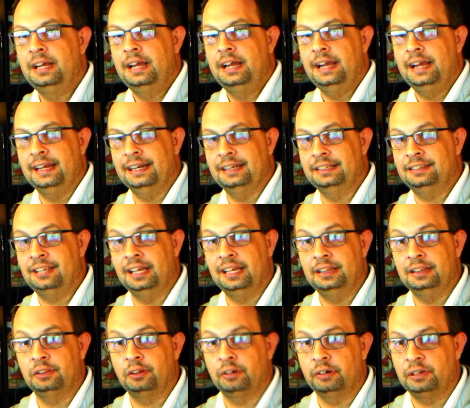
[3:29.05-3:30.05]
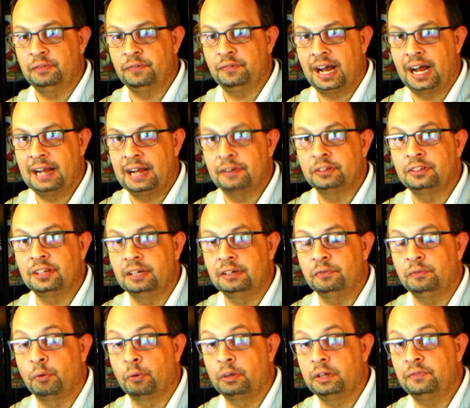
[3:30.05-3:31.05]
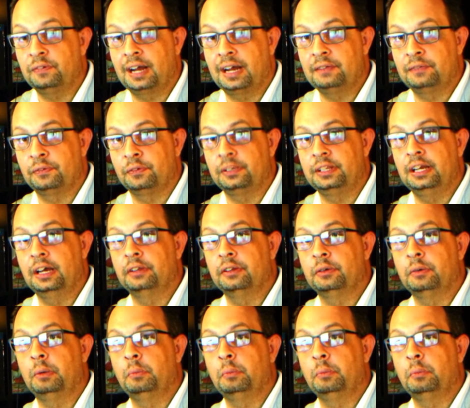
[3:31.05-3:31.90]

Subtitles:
and a 10:35 or 10:45 for the other one,